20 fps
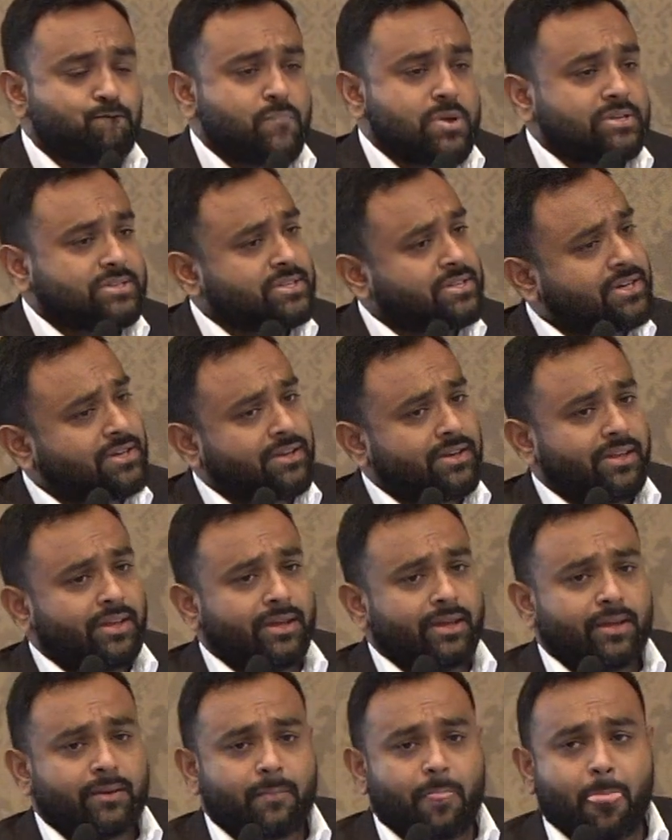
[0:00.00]

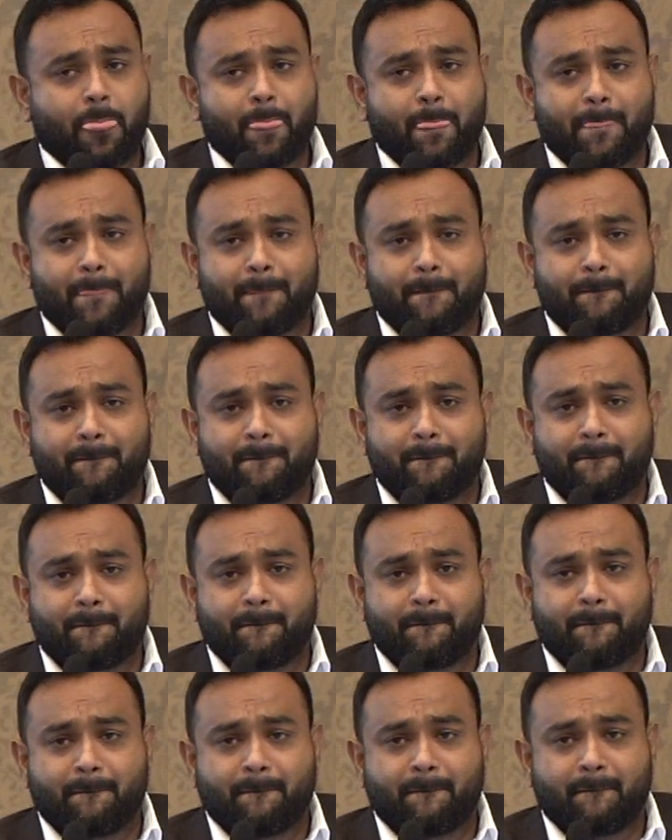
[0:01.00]
Certainly,
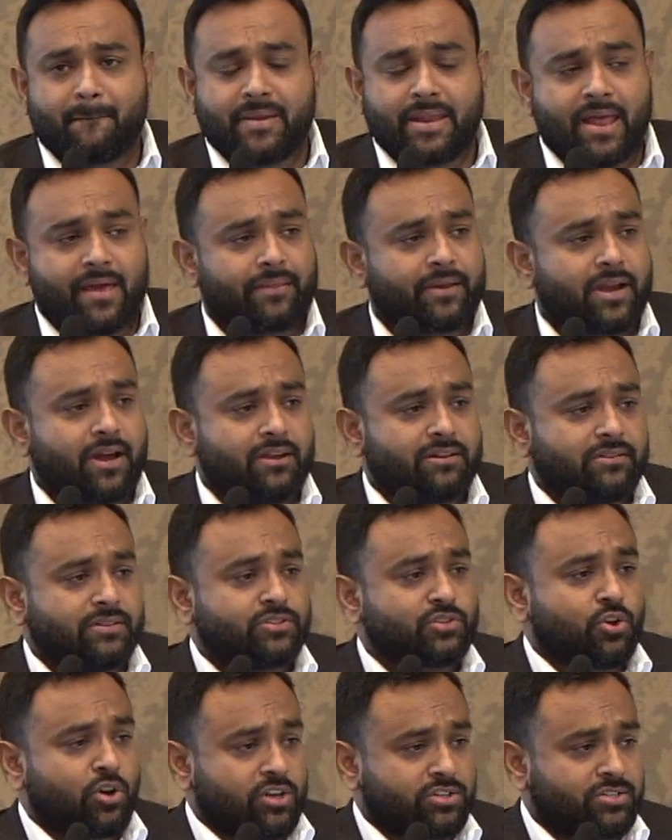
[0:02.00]
in other
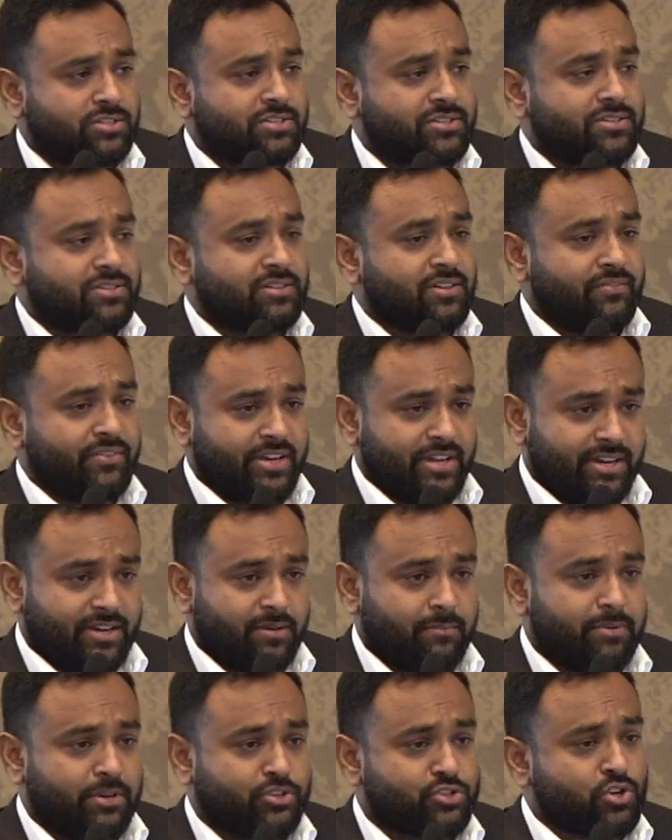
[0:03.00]
countries, cost of a data
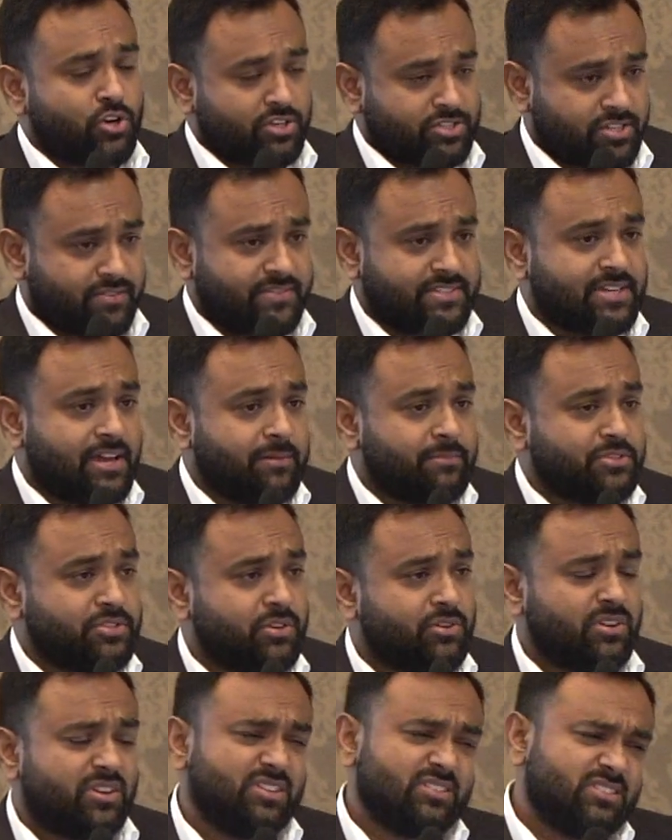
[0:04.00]
breach, cost of a
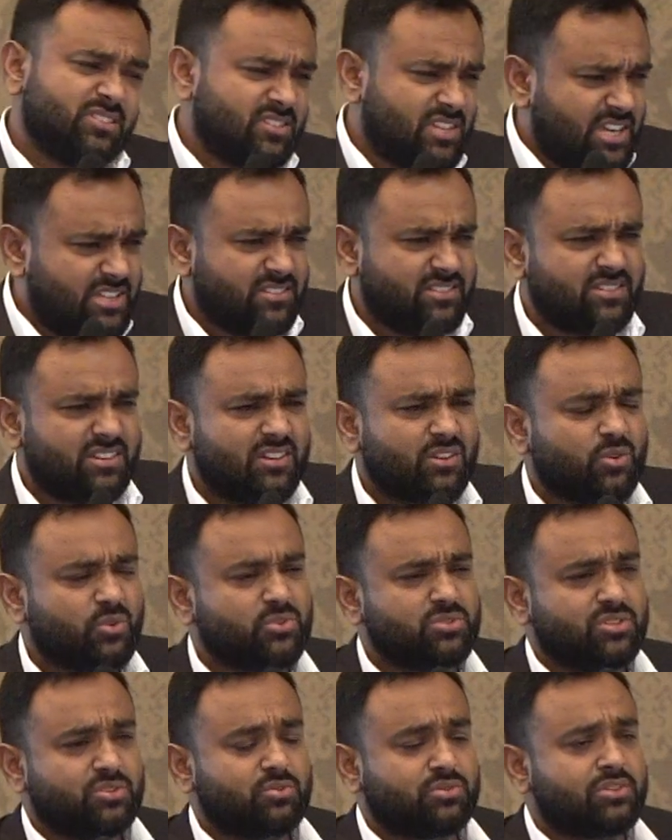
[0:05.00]
cybersecurity incident
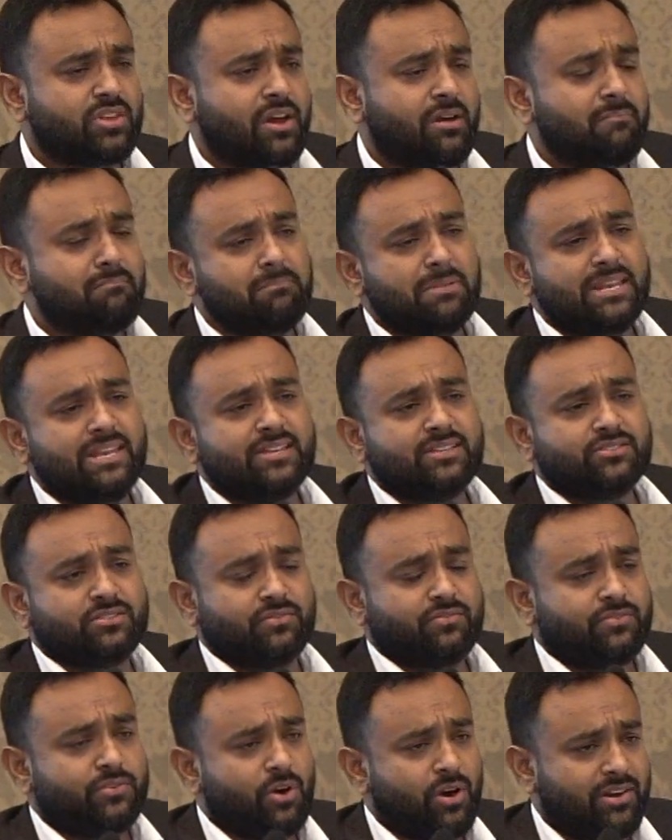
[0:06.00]
goes into millions
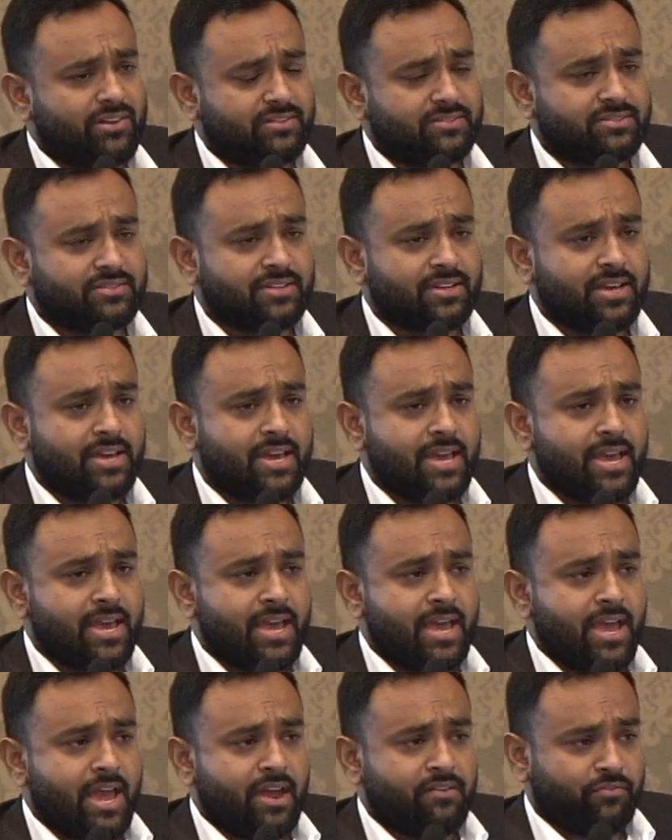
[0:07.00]
of dollars.
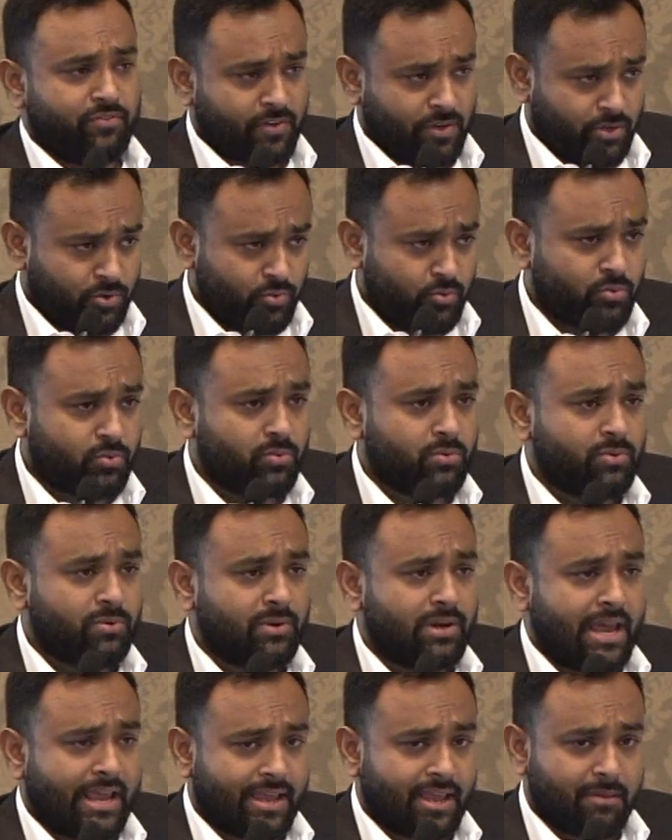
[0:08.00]
And for you,
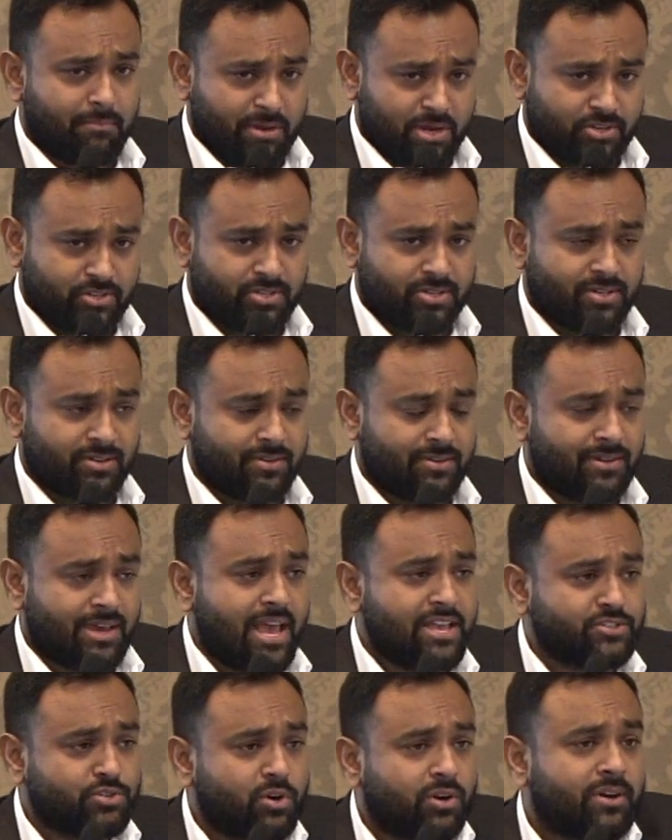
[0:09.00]
like I mentioned,
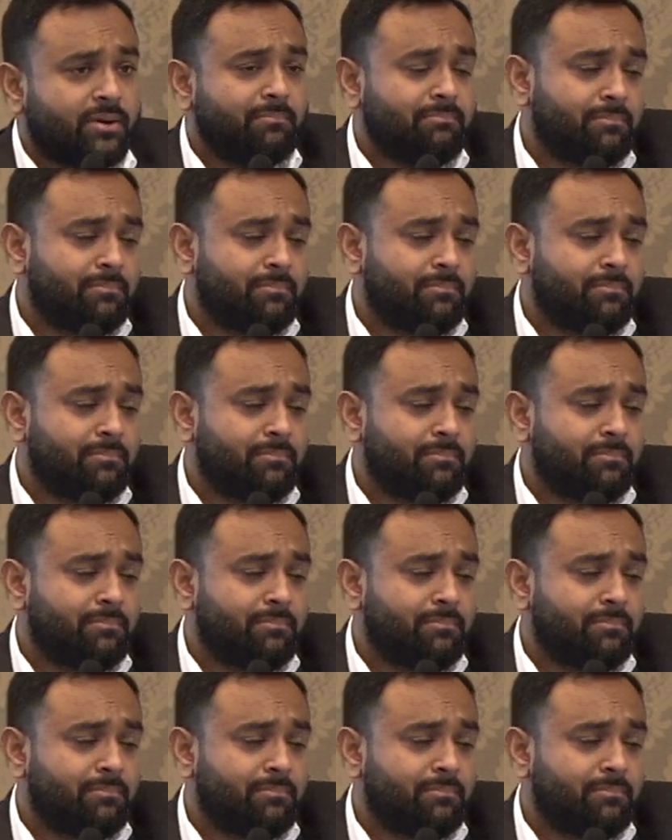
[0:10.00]
as your